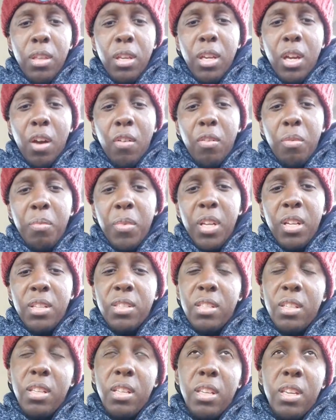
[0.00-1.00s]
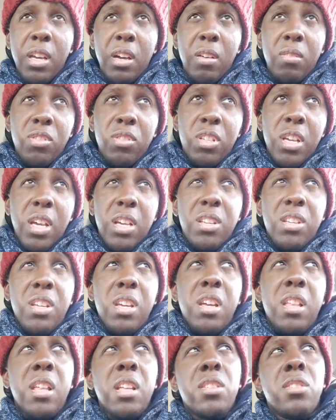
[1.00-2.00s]
the government is sending out checks.
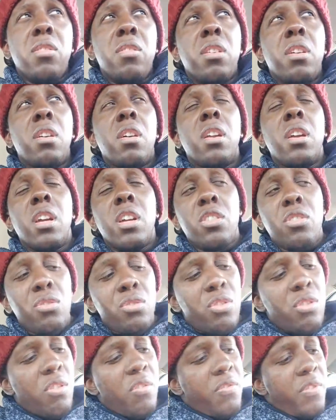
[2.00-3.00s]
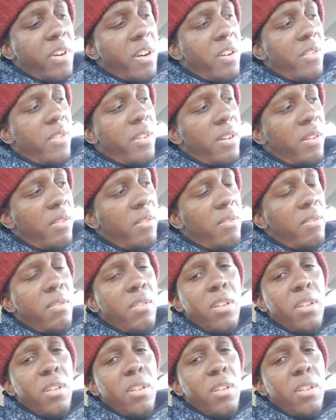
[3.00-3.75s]
Yeah, that's only going to get you so far, though.